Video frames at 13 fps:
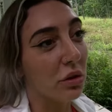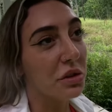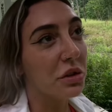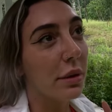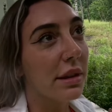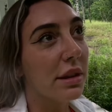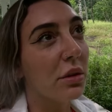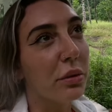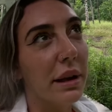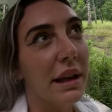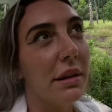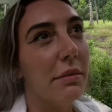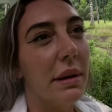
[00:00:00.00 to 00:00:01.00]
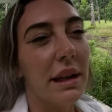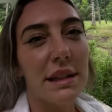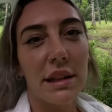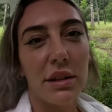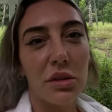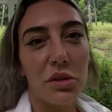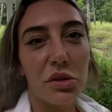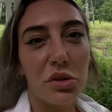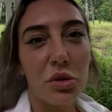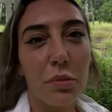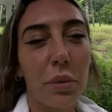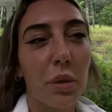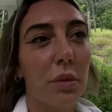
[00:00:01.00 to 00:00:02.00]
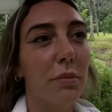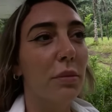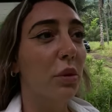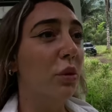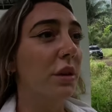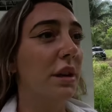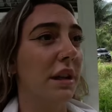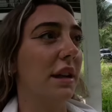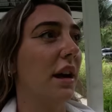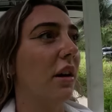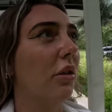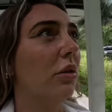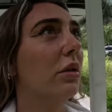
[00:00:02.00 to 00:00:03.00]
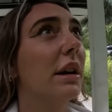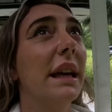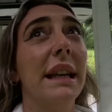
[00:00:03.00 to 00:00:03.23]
Also with the rain, it makes it super moody now.